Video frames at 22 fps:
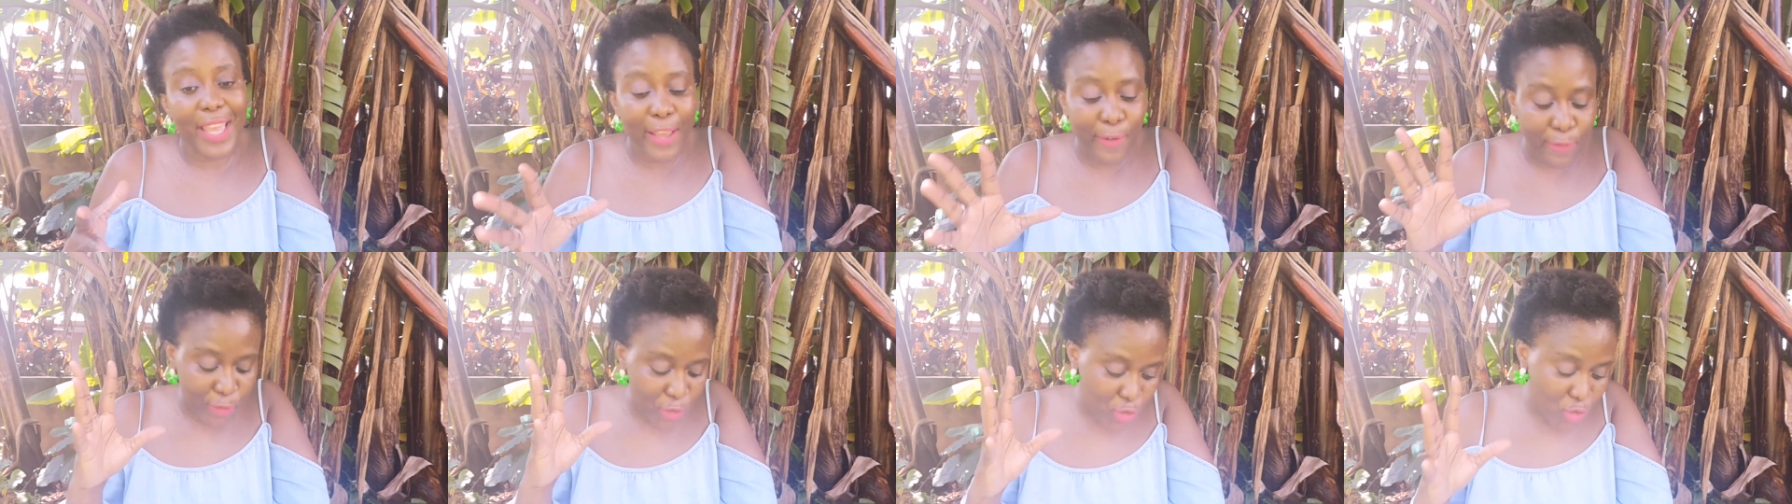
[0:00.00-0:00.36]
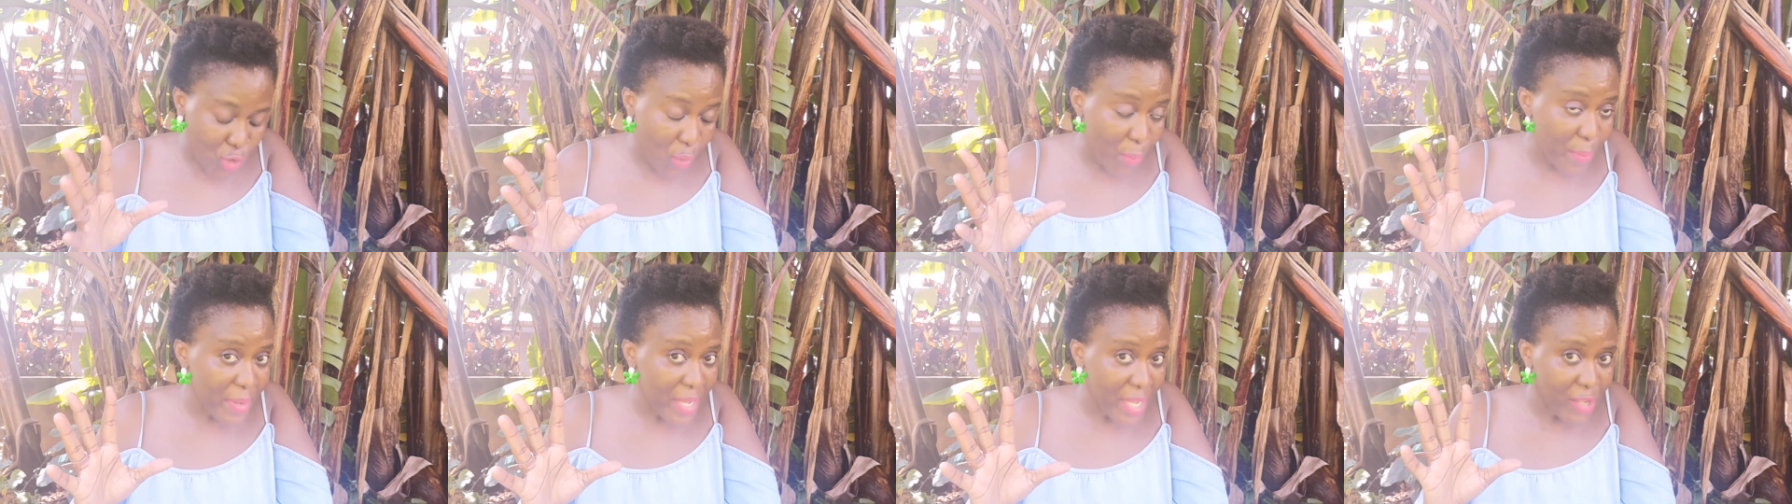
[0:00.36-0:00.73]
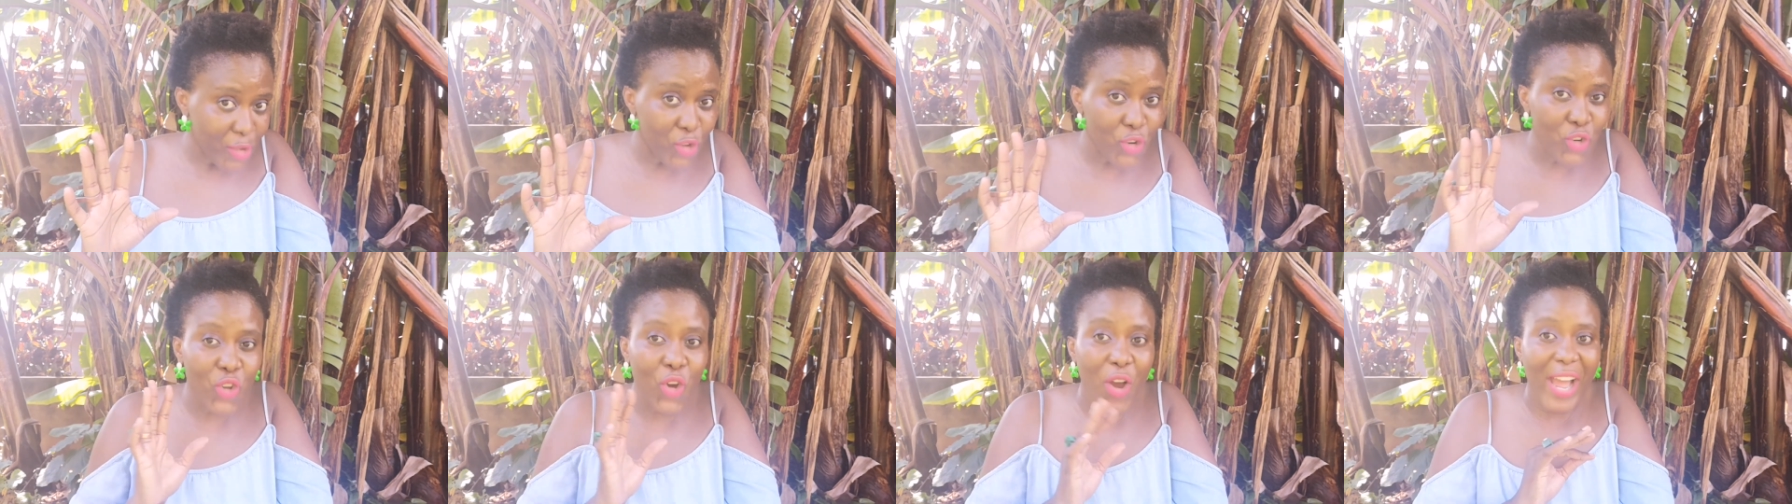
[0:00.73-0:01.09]
If you know me,
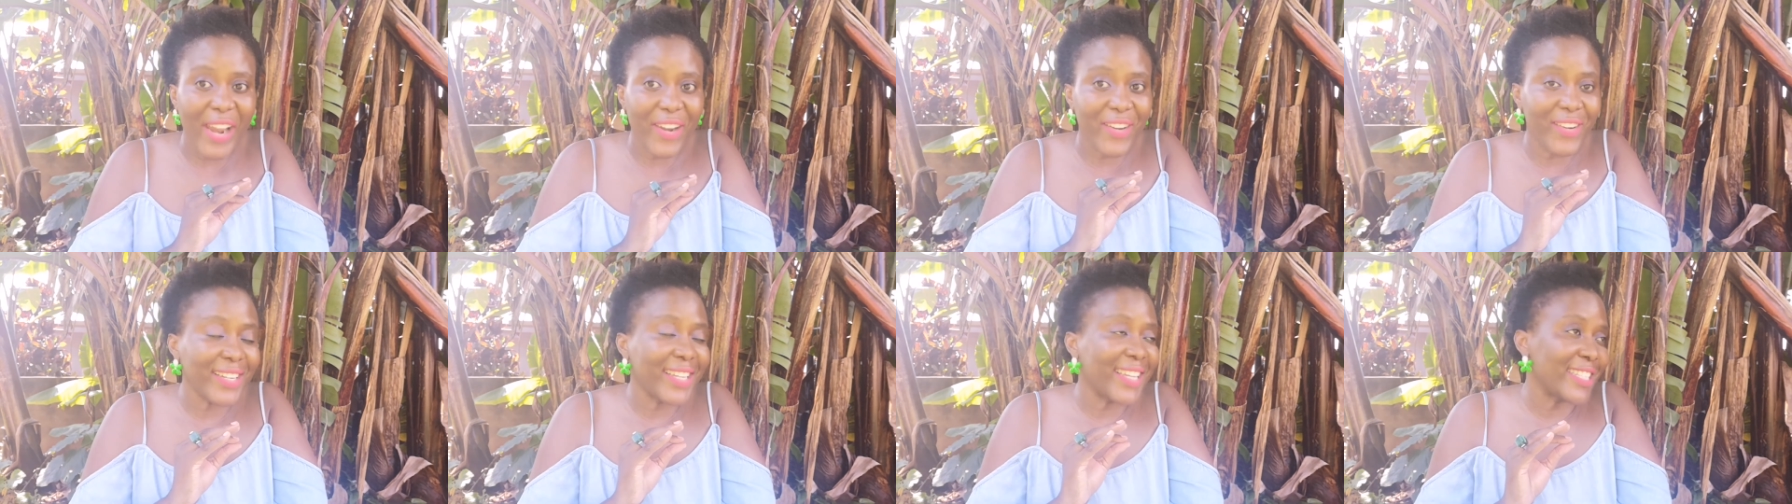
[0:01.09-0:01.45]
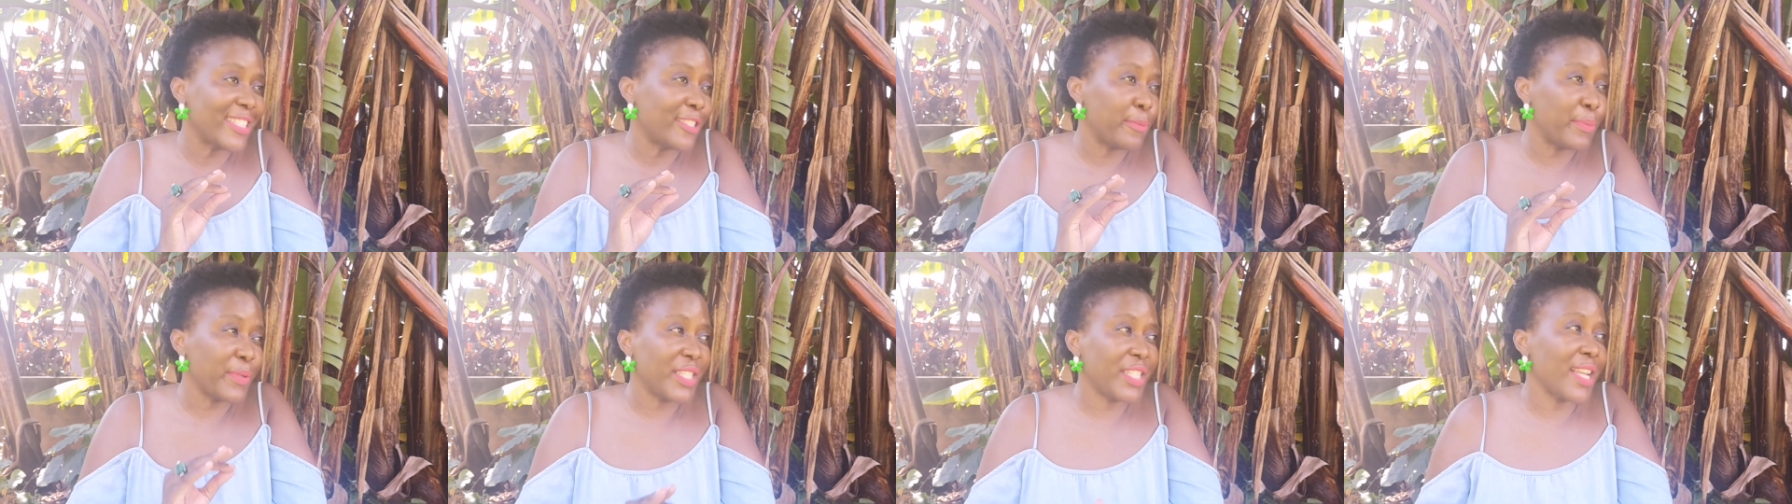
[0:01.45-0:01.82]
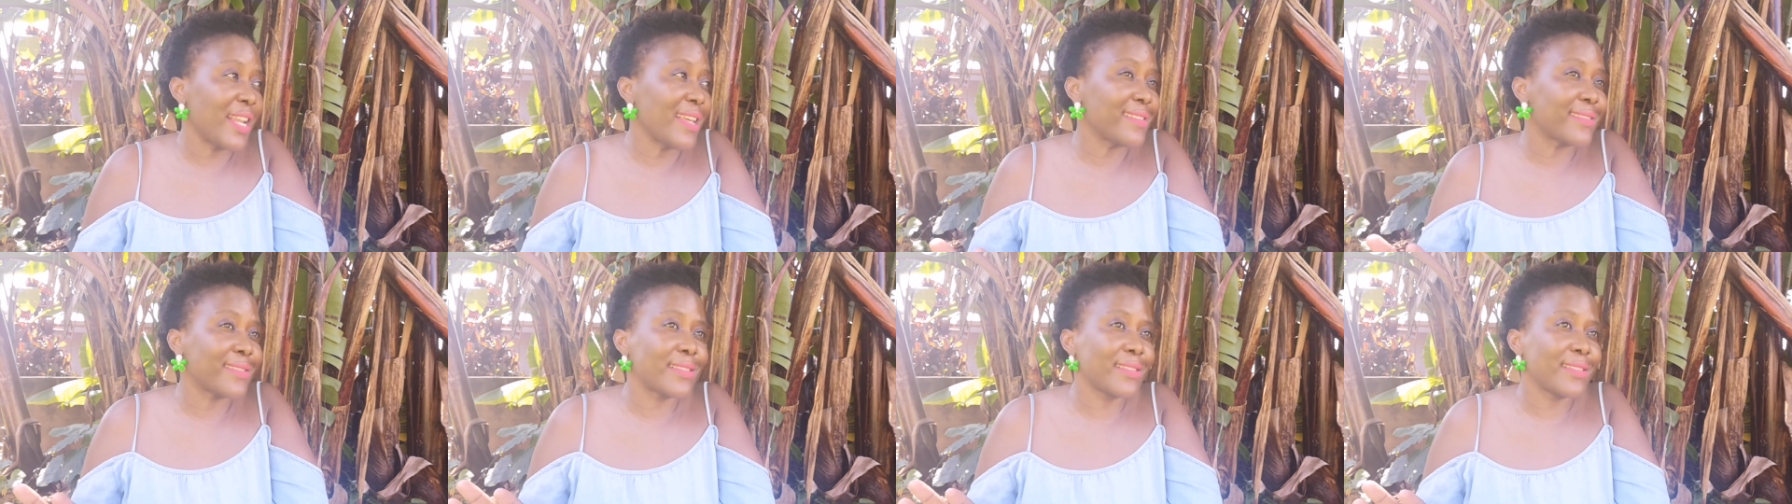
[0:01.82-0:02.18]
you know I don't get
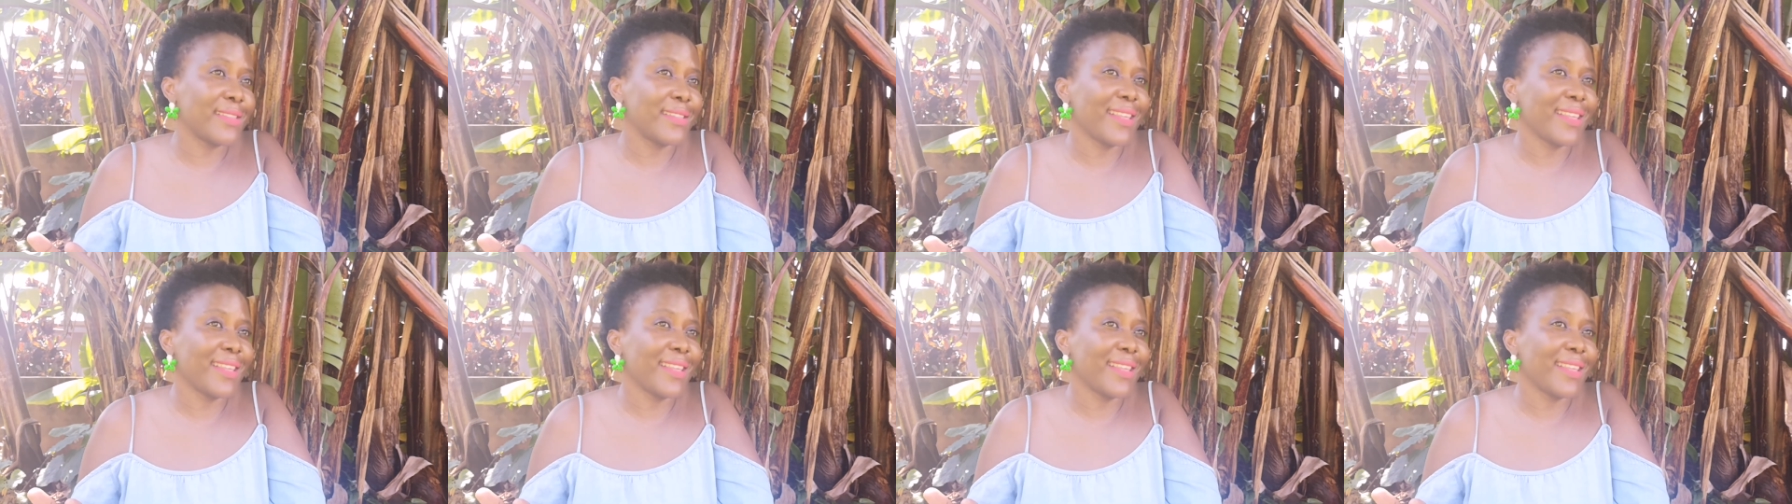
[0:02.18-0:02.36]
speechless.